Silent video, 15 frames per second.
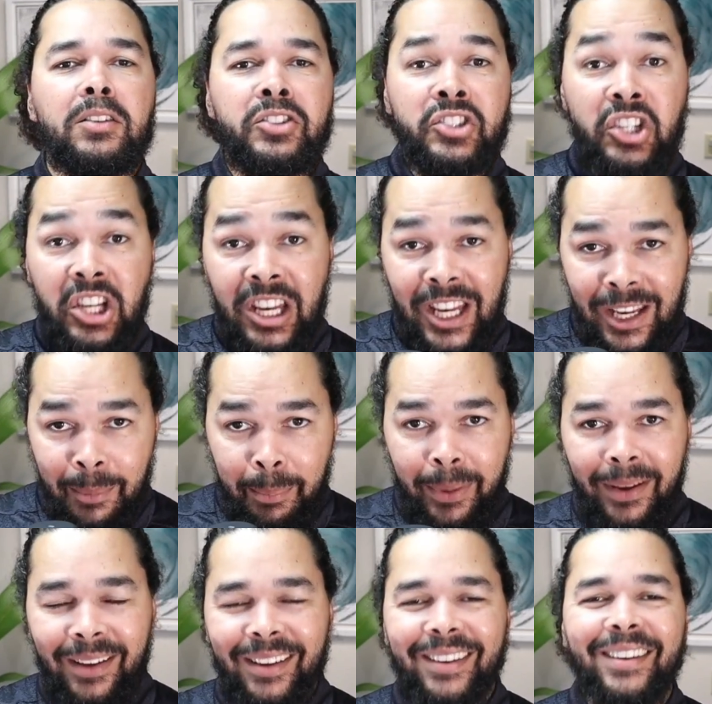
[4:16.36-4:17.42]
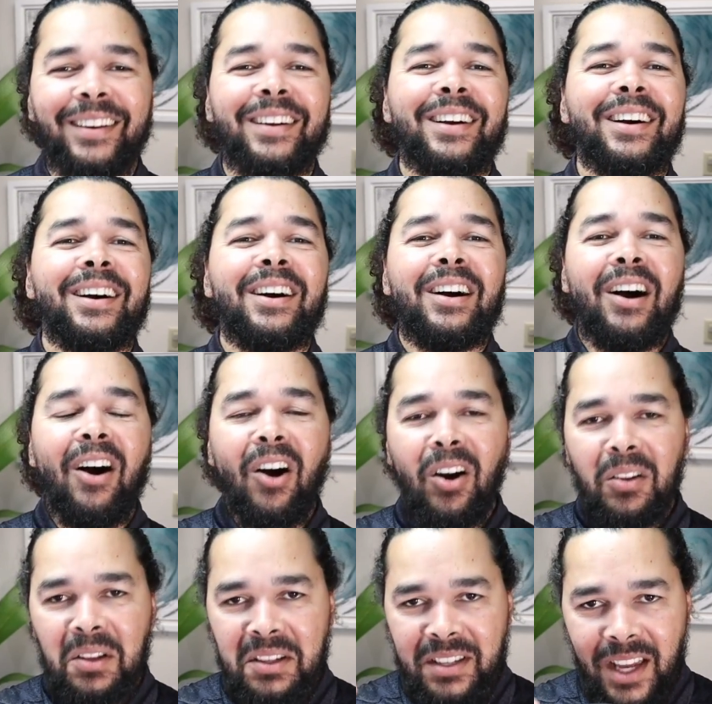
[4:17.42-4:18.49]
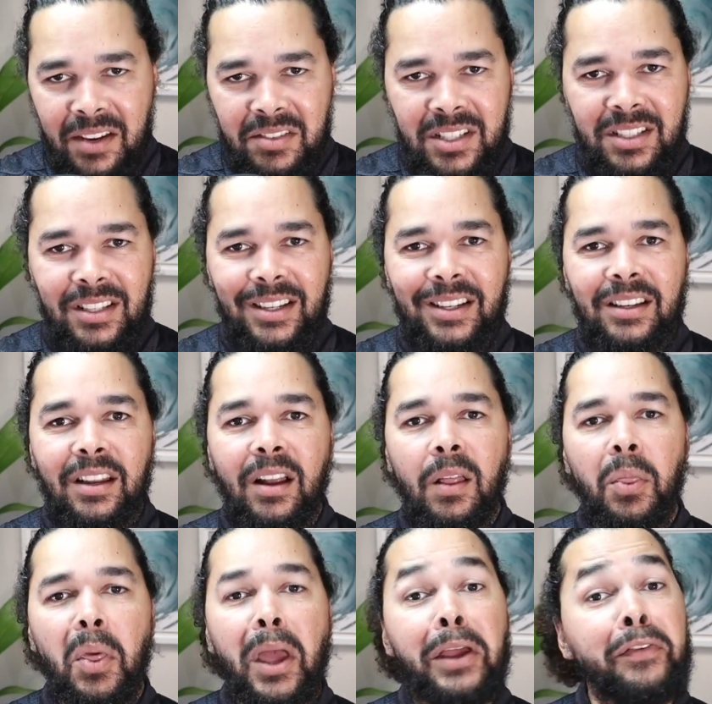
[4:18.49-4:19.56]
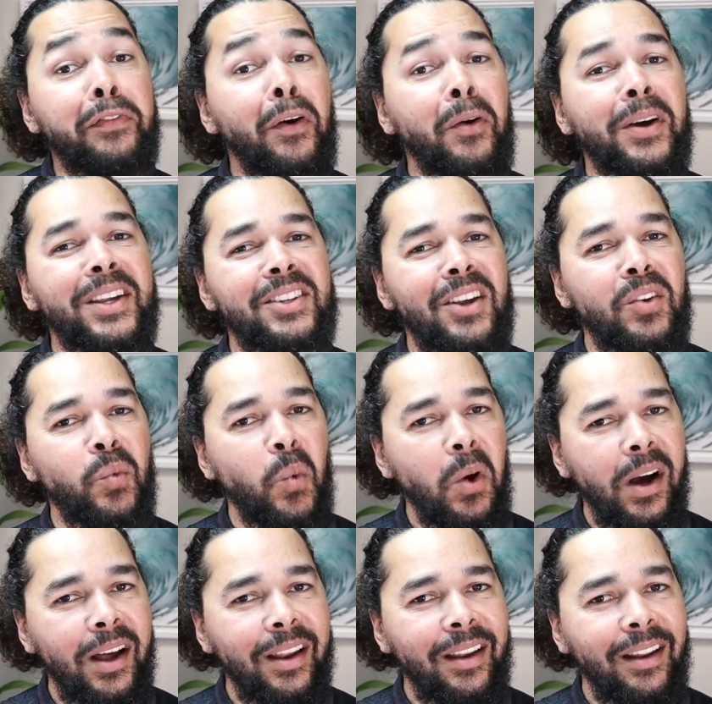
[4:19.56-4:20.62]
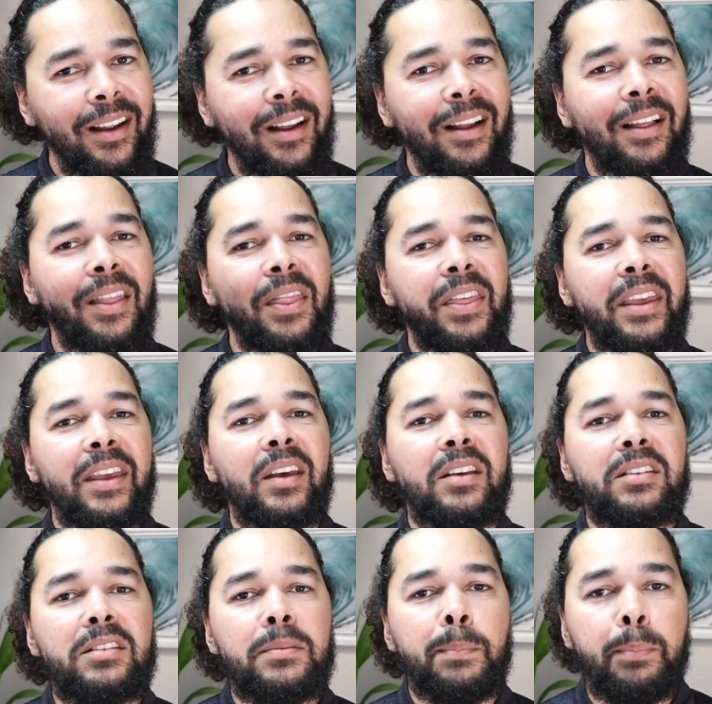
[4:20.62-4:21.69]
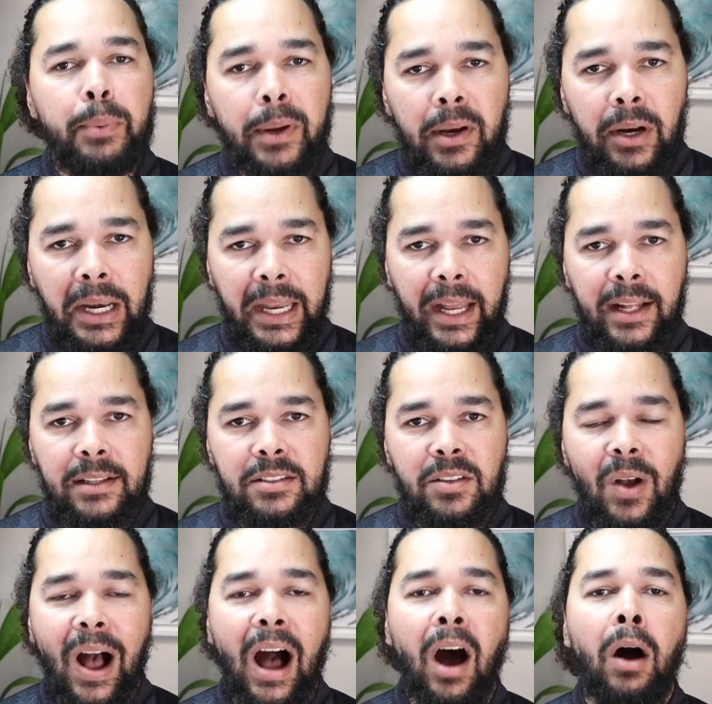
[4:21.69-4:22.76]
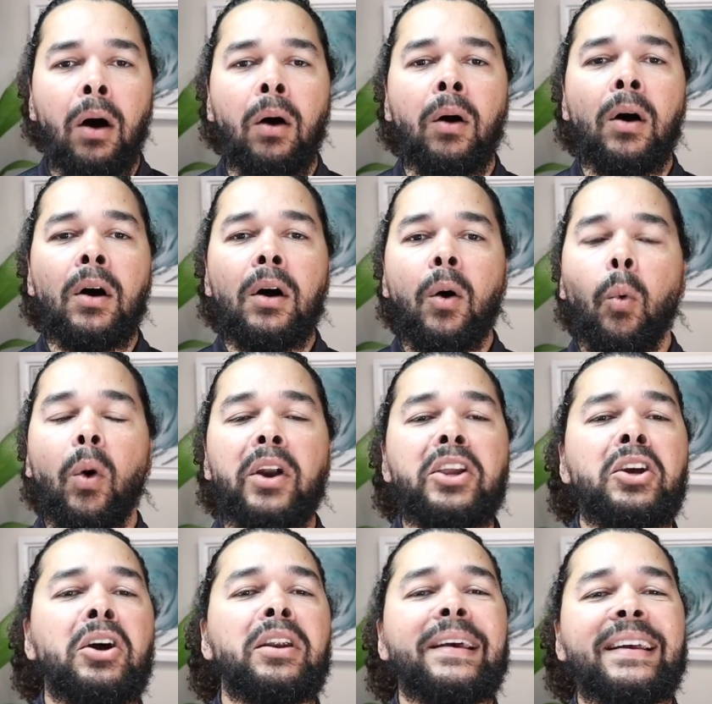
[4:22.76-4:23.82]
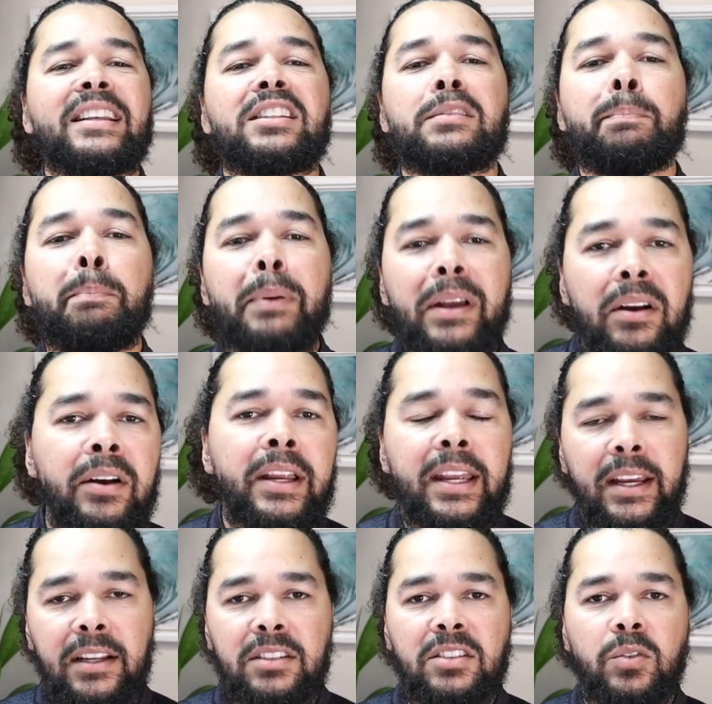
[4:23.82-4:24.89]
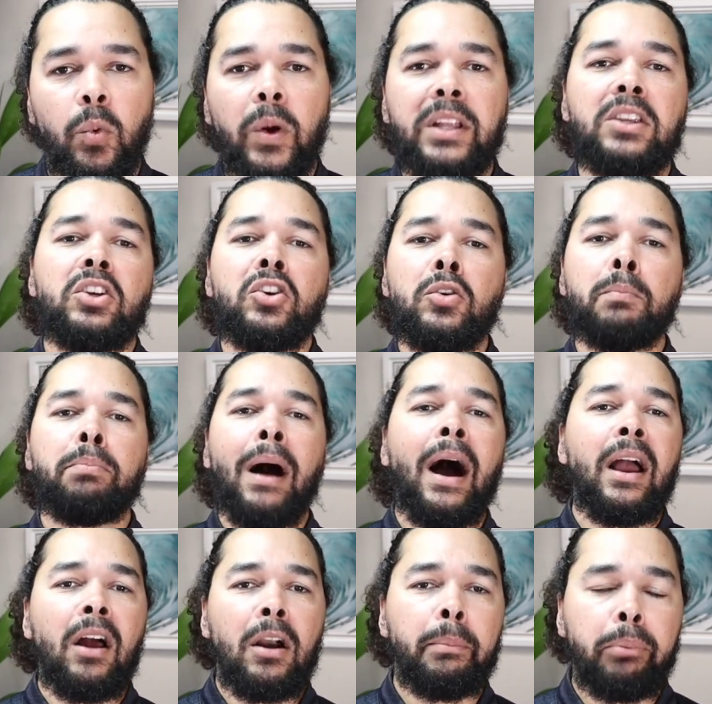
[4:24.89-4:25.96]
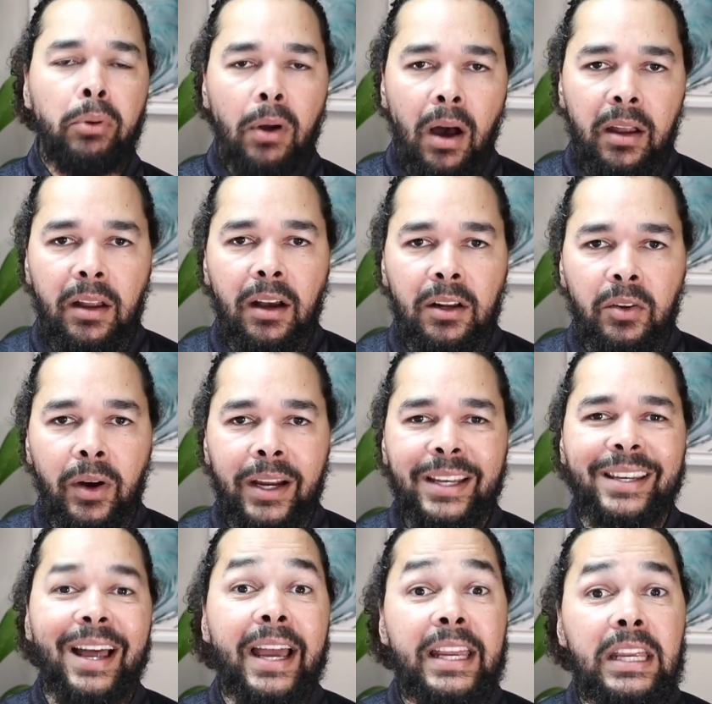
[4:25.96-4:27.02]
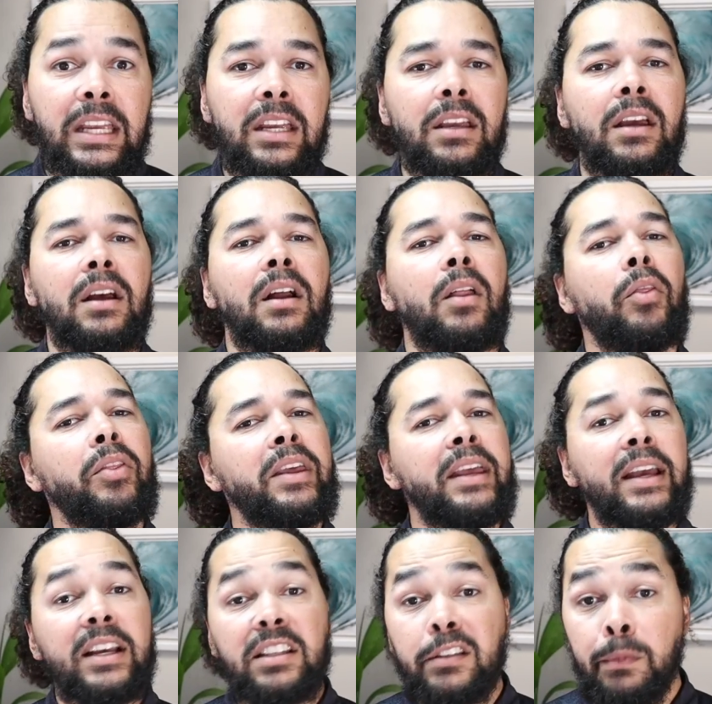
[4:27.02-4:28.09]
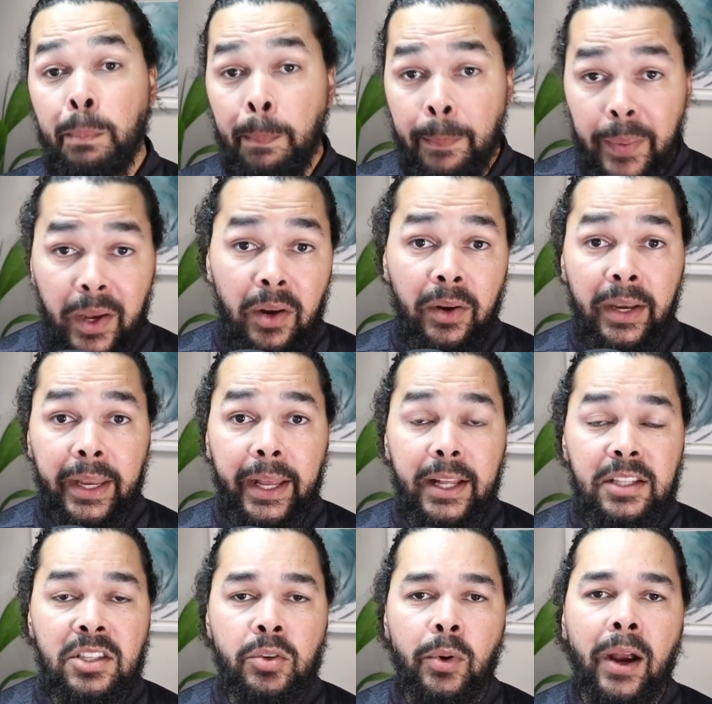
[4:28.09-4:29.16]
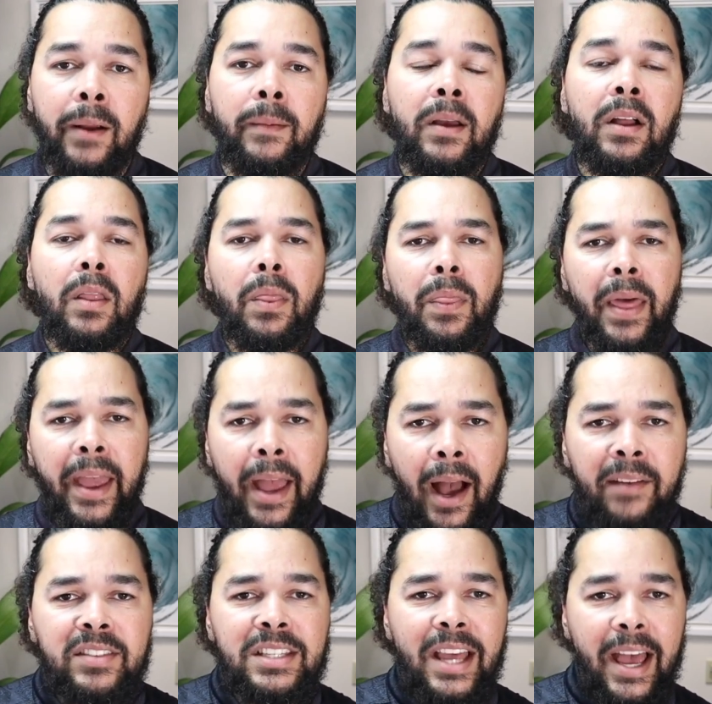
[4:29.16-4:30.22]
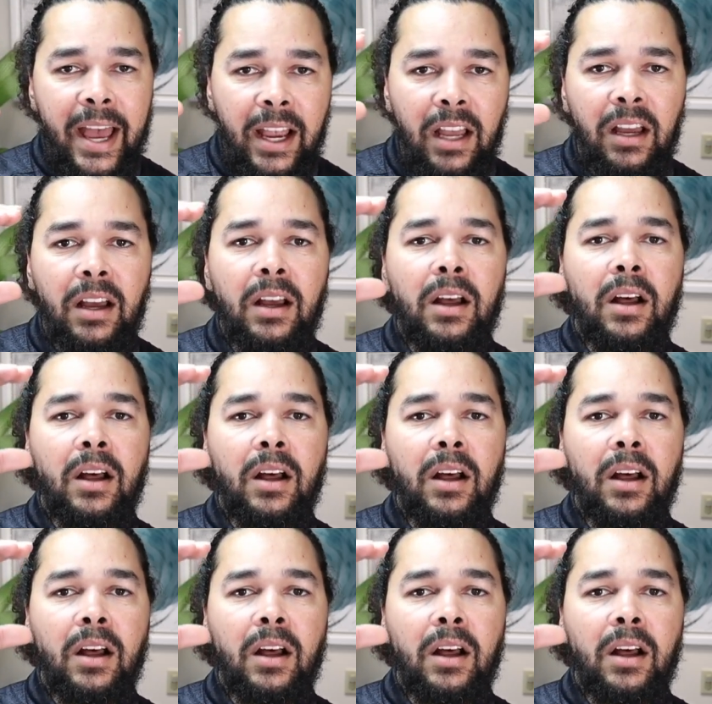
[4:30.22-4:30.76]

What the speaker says: Jeep, Harley Davidson, they focus on what? The experience. What are you going to experience when you buy our product, right? Nike, the experience, right? They have tech